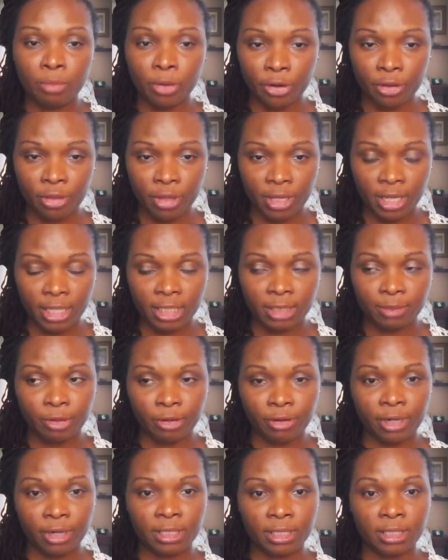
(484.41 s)
birthing
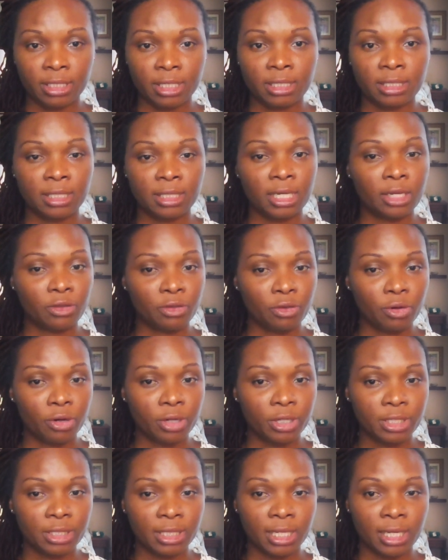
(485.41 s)
experiences in New
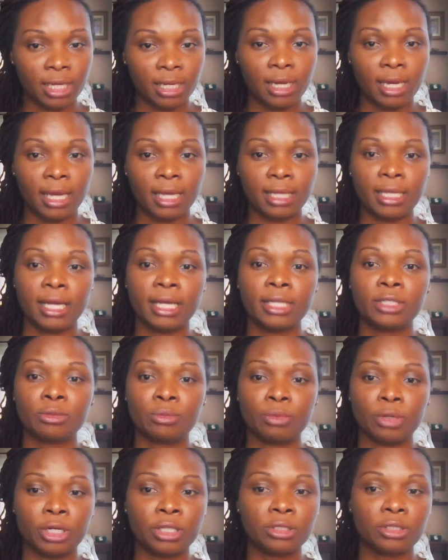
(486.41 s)
York State and
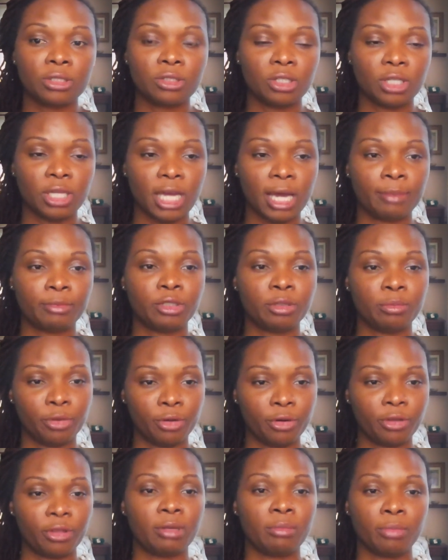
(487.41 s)
has worked to capture
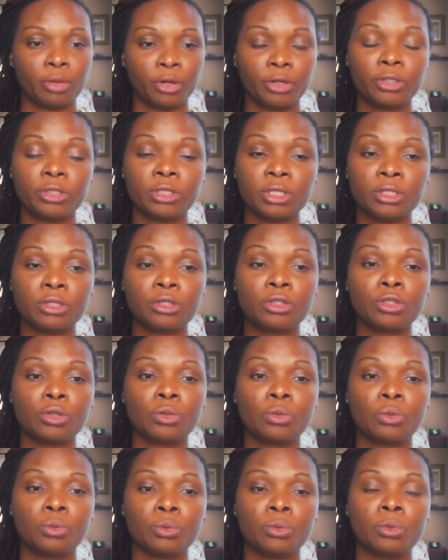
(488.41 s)
birthing
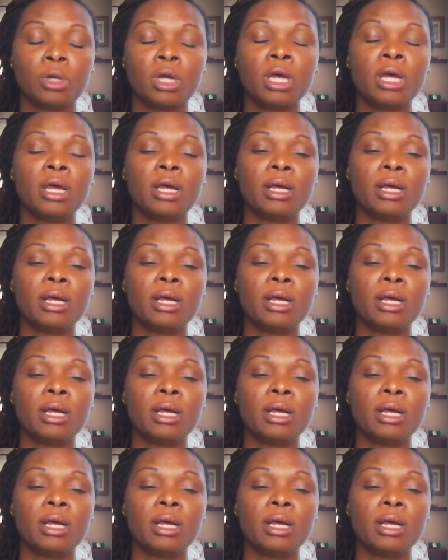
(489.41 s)
persons who